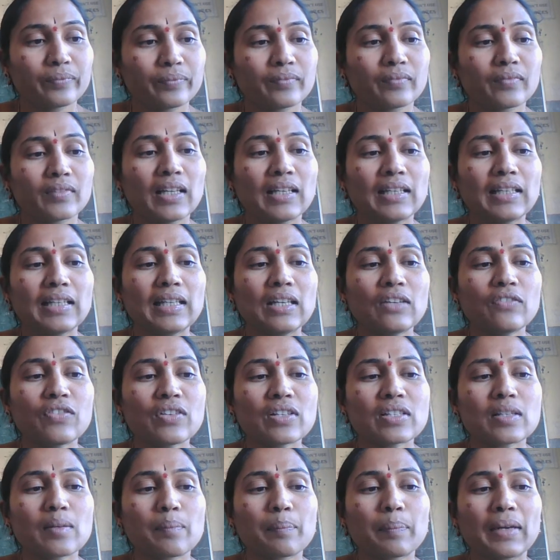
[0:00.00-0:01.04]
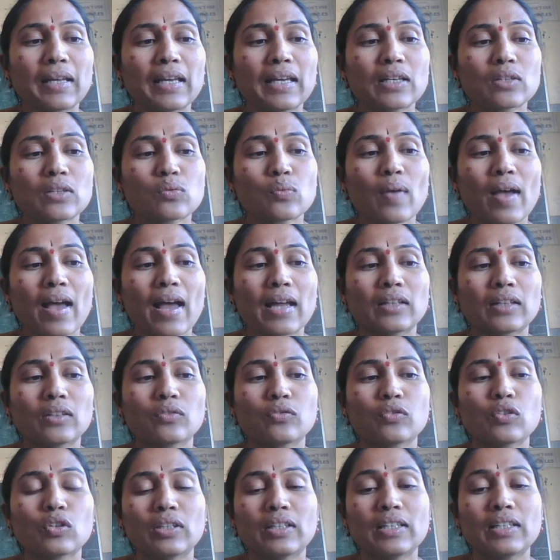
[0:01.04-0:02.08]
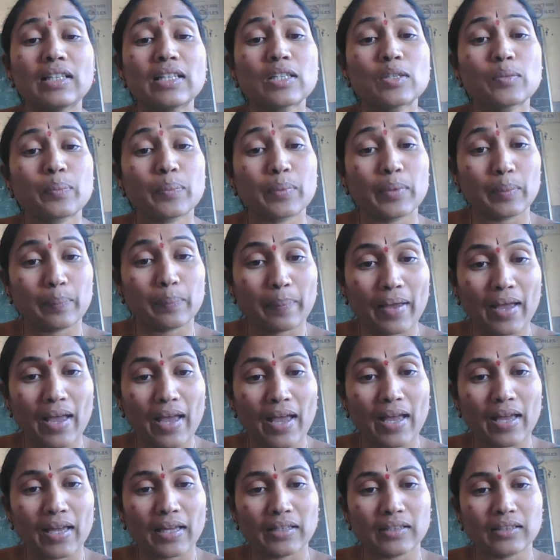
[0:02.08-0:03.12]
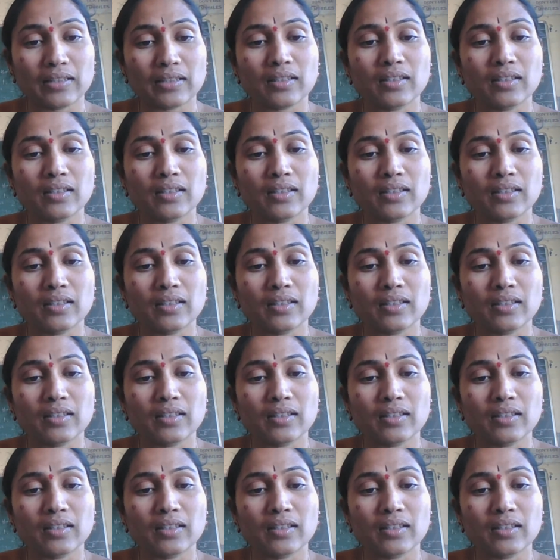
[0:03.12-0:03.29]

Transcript: The leaf is the place where the food is prepared.